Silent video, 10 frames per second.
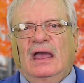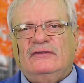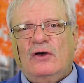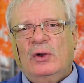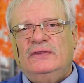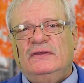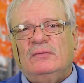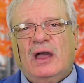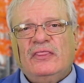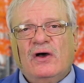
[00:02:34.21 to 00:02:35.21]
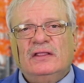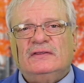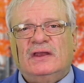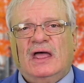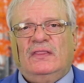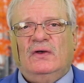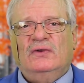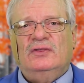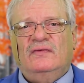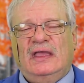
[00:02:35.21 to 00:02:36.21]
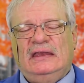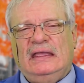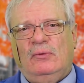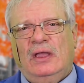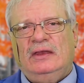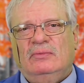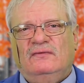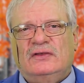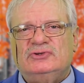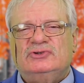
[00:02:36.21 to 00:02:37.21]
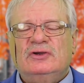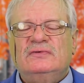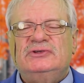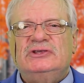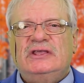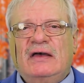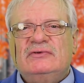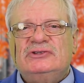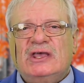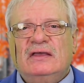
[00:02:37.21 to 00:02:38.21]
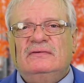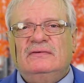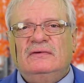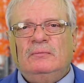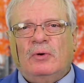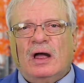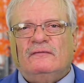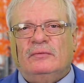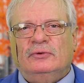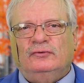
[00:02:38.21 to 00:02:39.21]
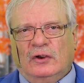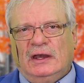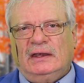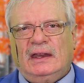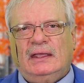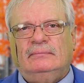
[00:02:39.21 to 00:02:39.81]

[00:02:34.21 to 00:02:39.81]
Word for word: As always, these are my thoughts and not those of ADM or ADM Investor Services. Have a safe and profitable trading day.